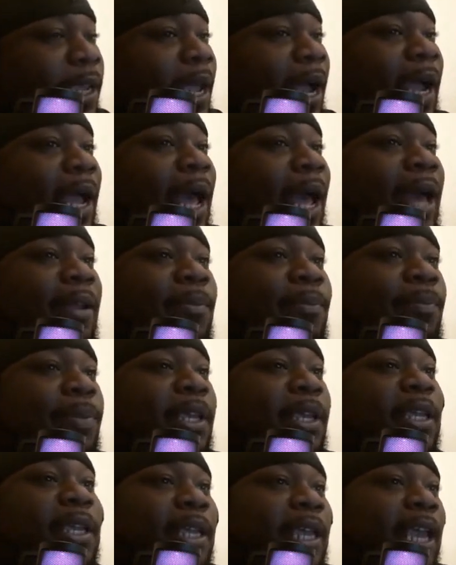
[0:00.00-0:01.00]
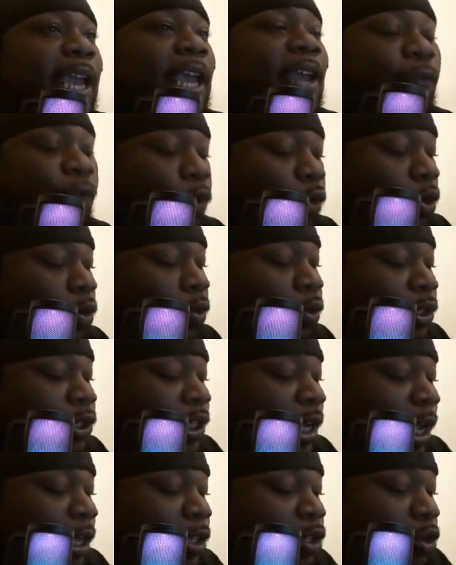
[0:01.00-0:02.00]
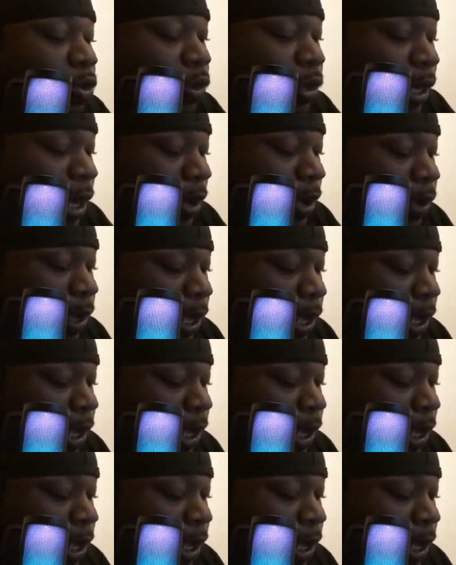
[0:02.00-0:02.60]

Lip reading: Y'all got to be careful of what y'all doing out